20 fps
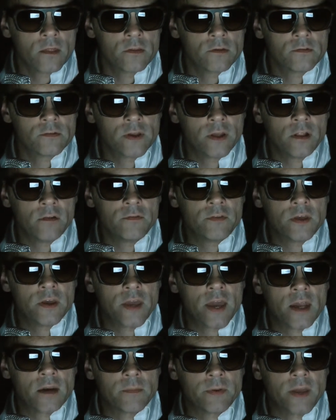The sale of the
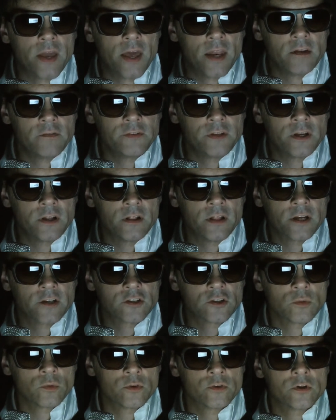Academy NFT
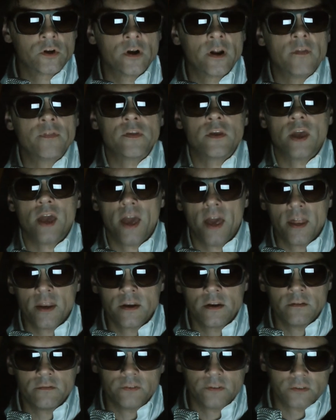collection will start at the
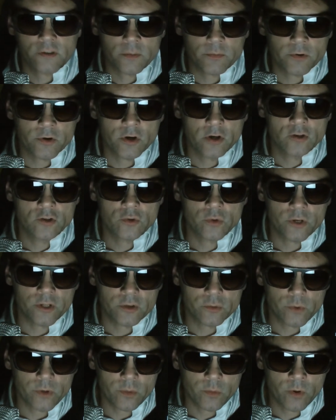end of December
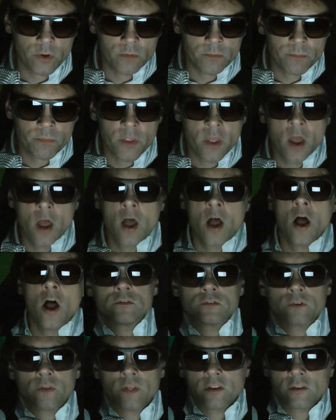2021.
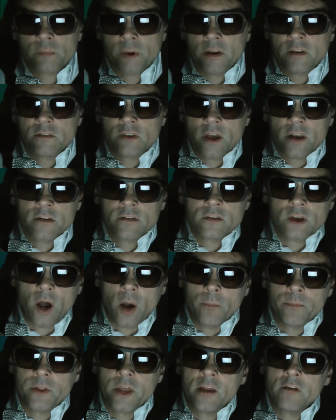So that's my Sidus
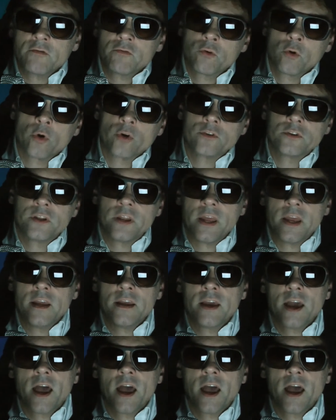update for today,